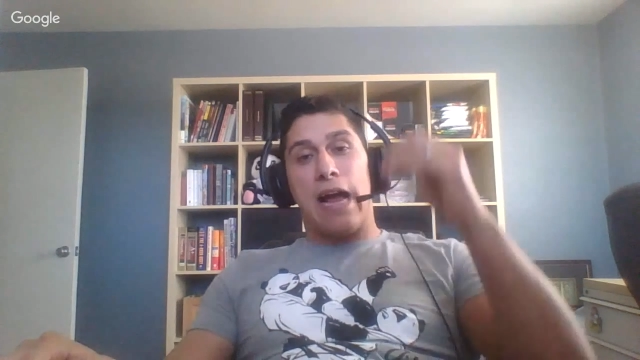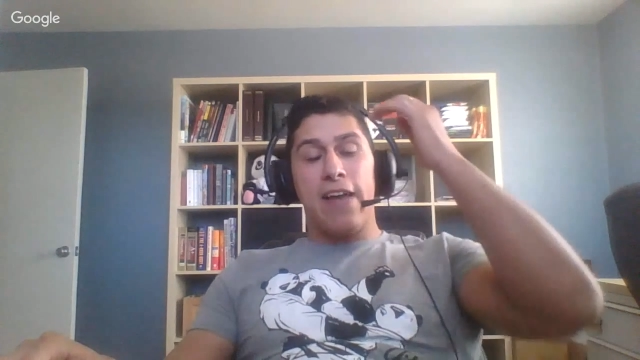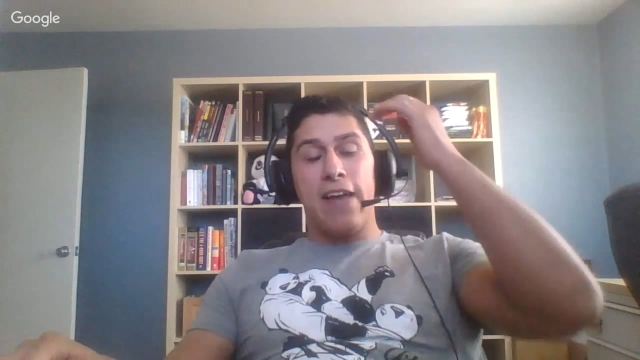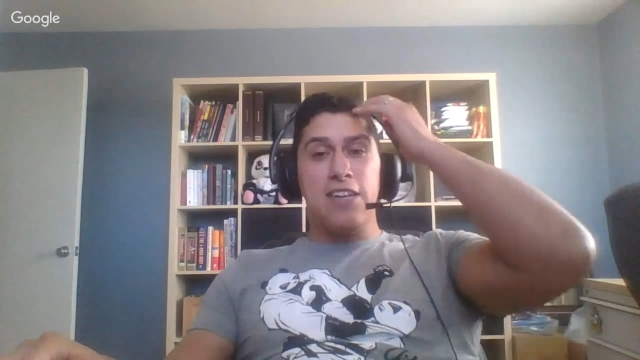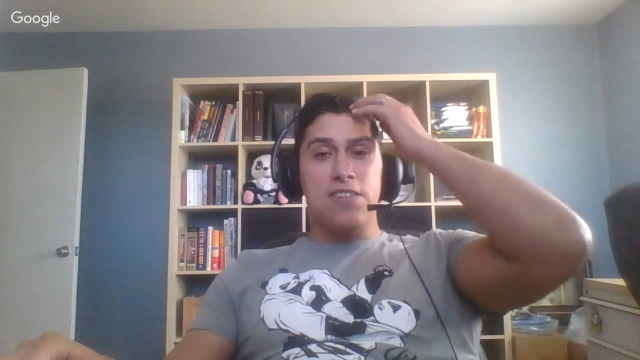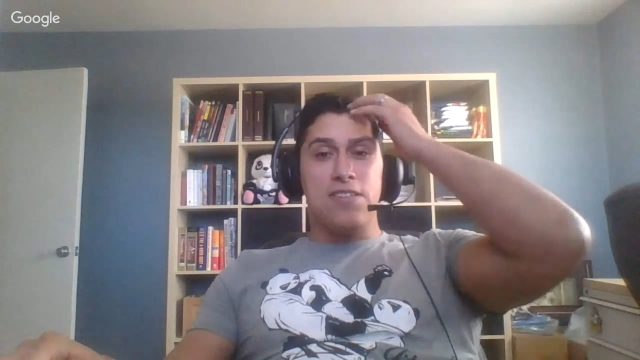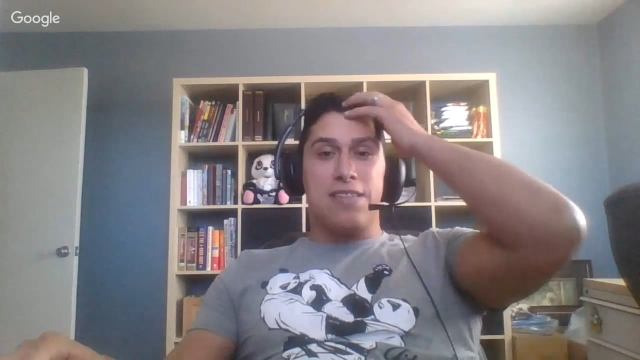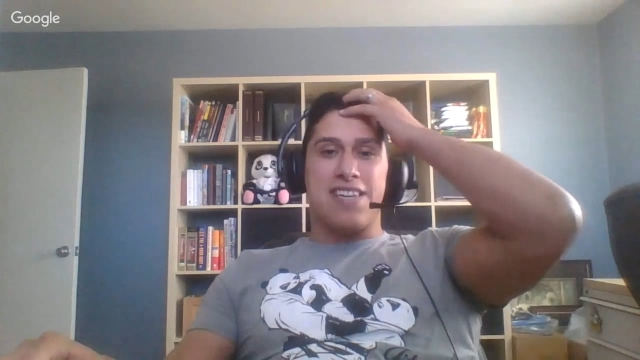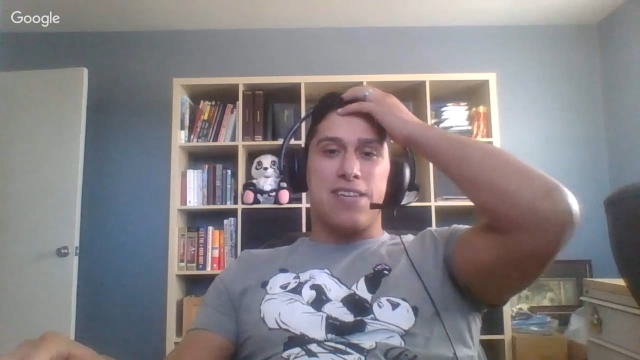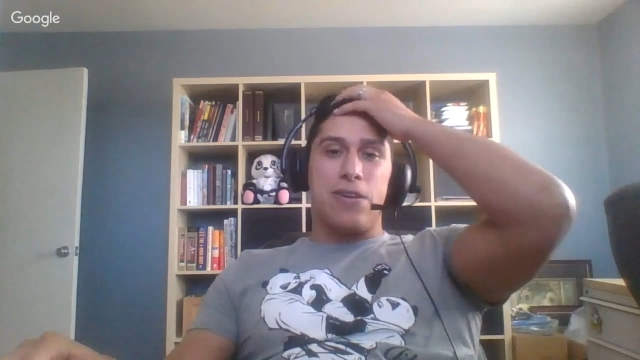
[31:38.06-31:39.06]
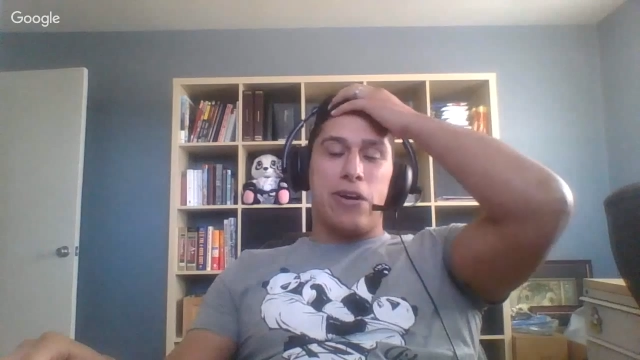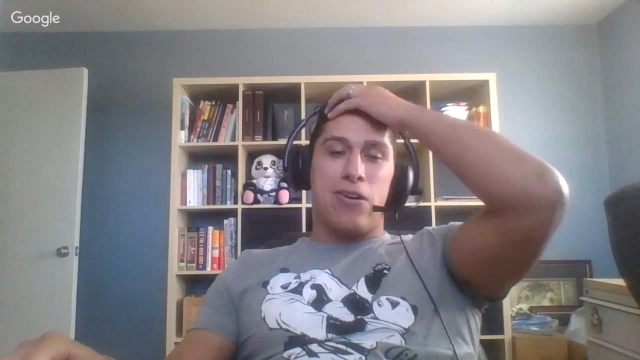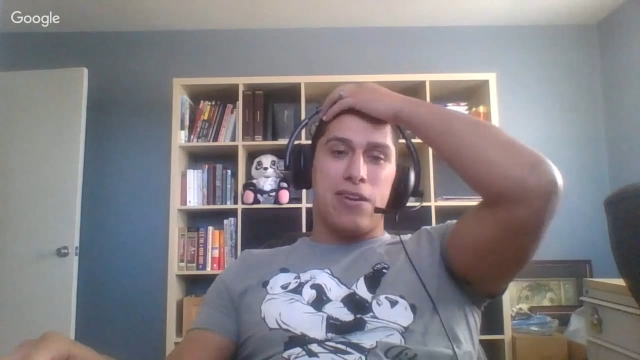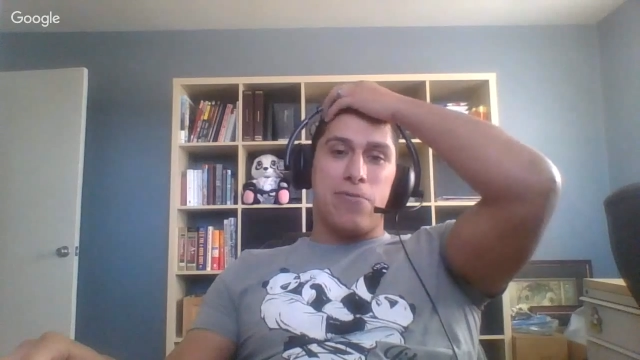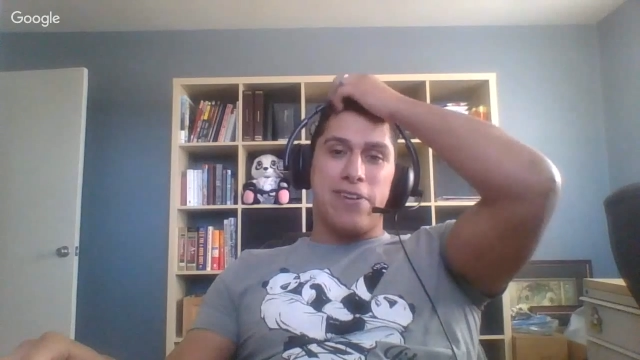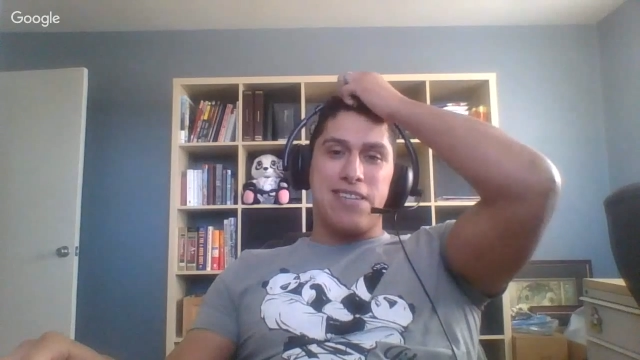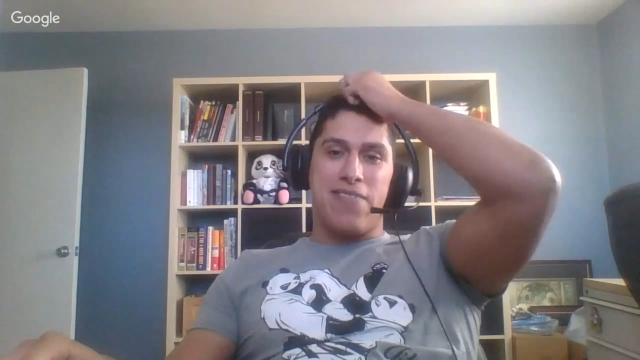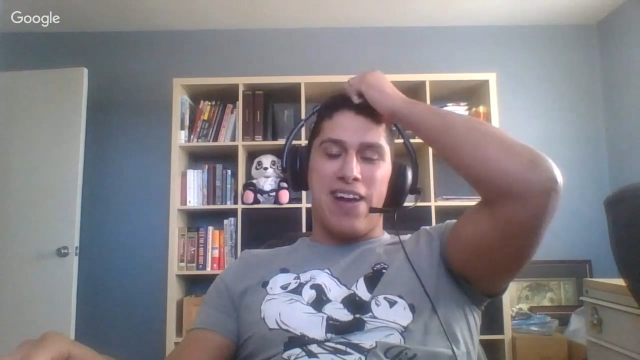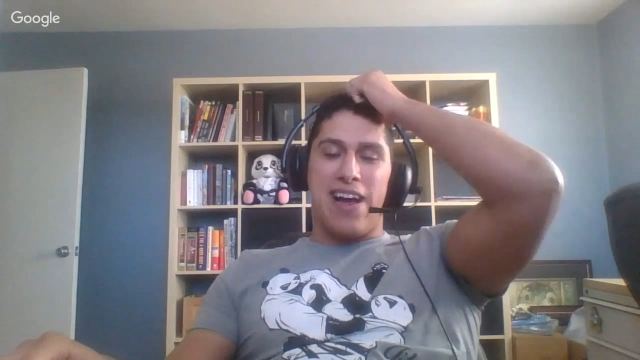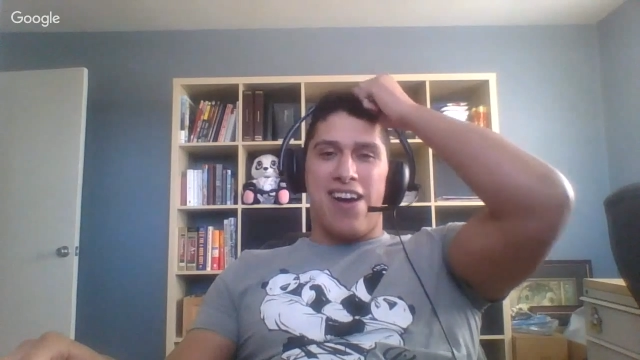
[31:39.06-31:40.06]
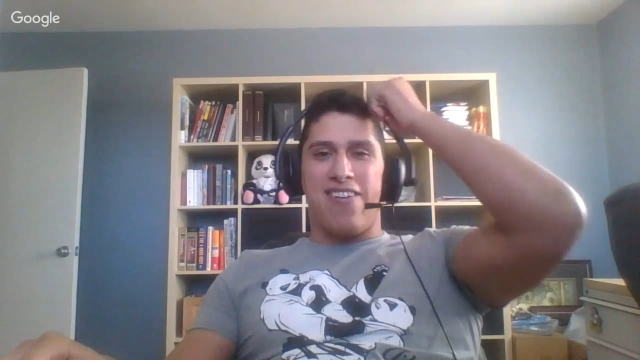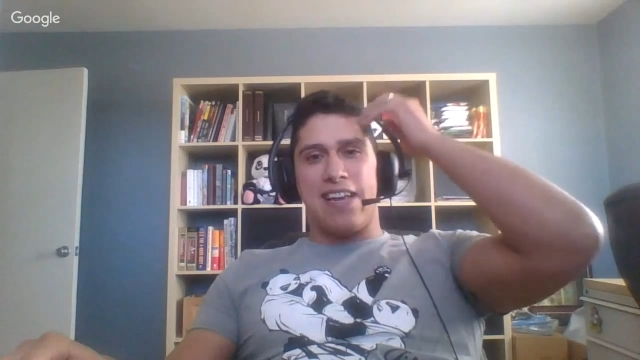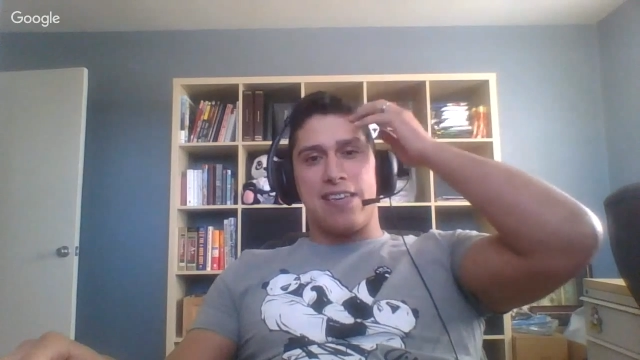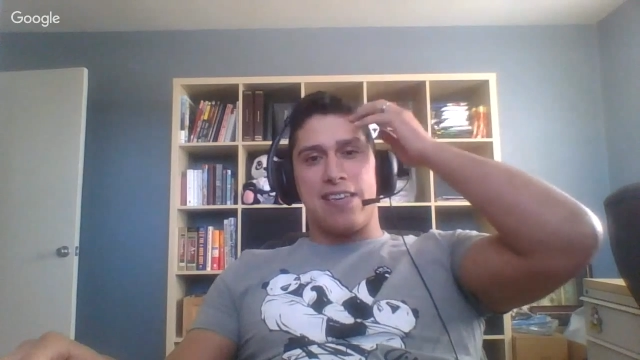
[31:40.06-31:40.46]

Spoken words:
I it wasn't about